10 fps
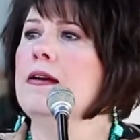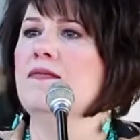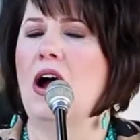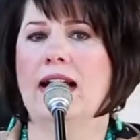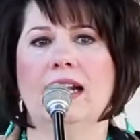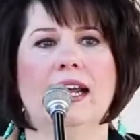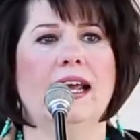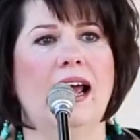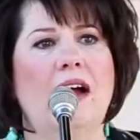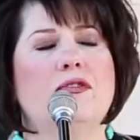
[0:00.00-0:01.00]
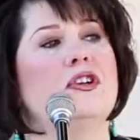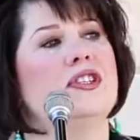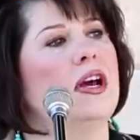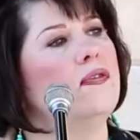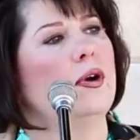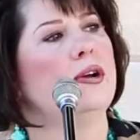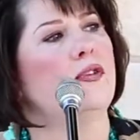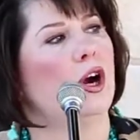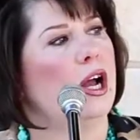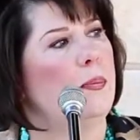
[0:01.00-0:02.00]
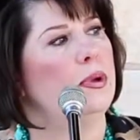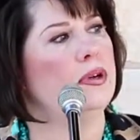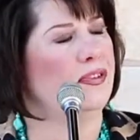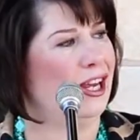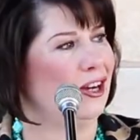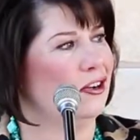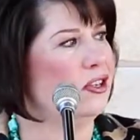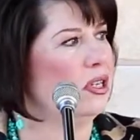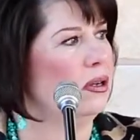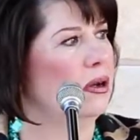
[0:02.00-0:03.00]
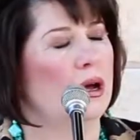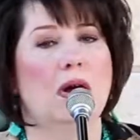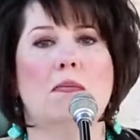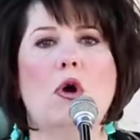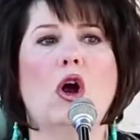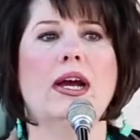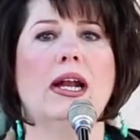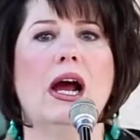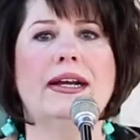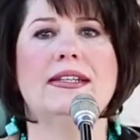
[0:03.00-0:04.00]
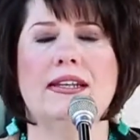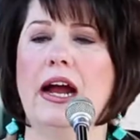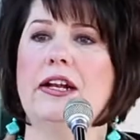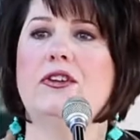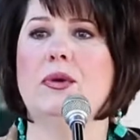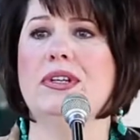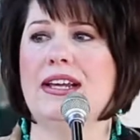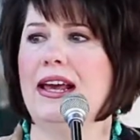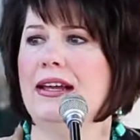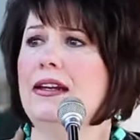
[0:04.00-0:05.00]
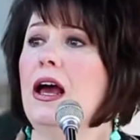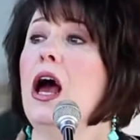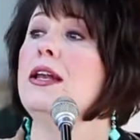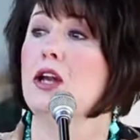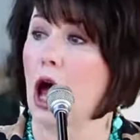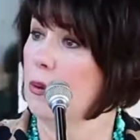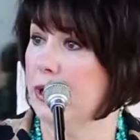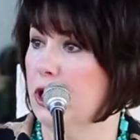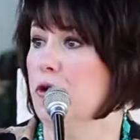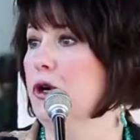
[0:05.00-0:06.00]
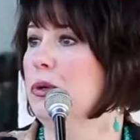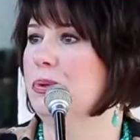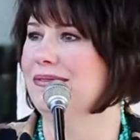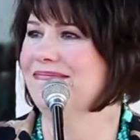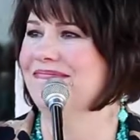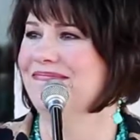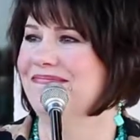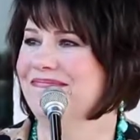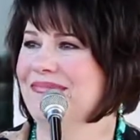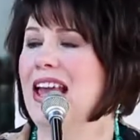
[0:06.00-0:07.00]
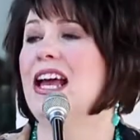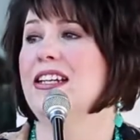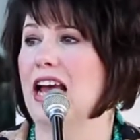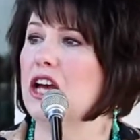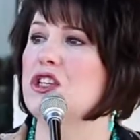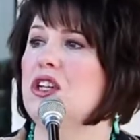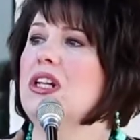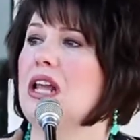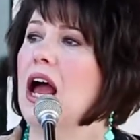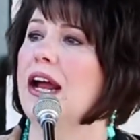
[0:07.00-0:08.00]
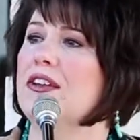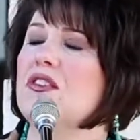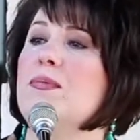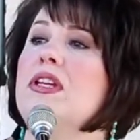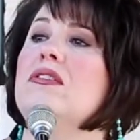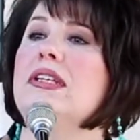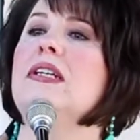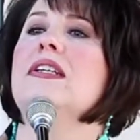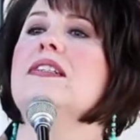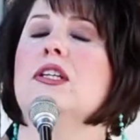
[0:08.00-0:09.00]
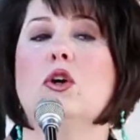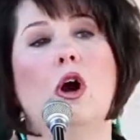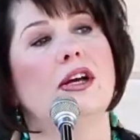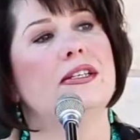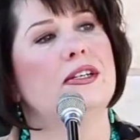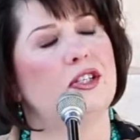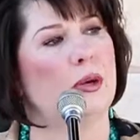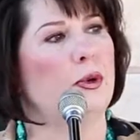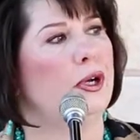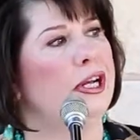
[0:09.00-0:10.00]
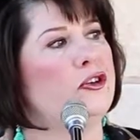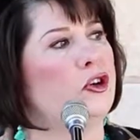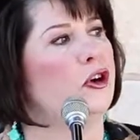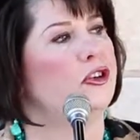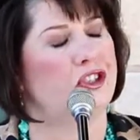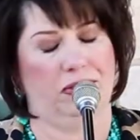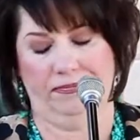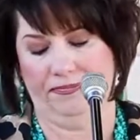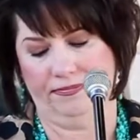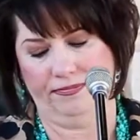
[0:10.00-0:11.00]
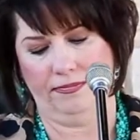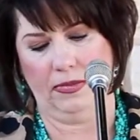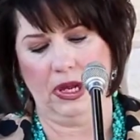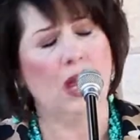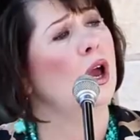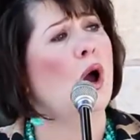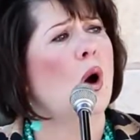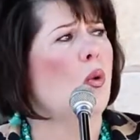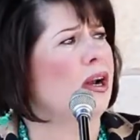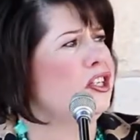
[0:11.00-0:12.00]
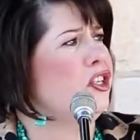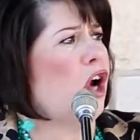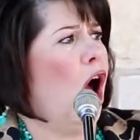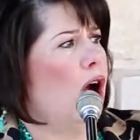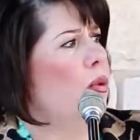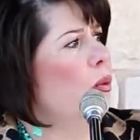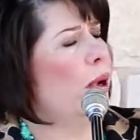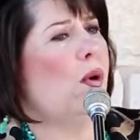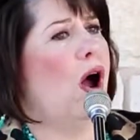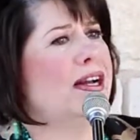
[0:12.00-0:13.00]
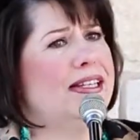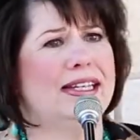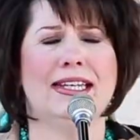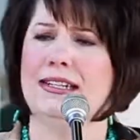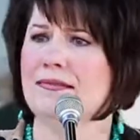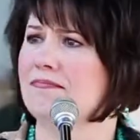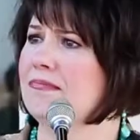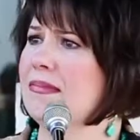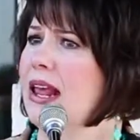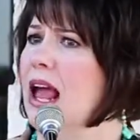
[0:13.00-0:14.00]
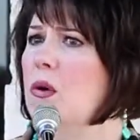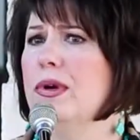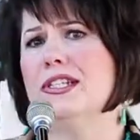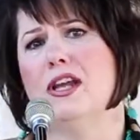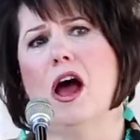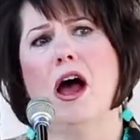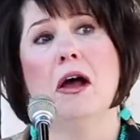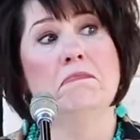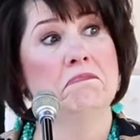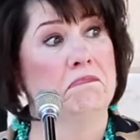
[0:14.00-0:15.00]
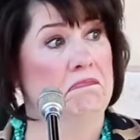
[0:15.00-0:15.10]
Finally, after suffering for a couple of years, Mark and I decided to attend a NAMI group, National Alliance of Mental Illness at Crossings Community Church. What a shock when we walked in and we saw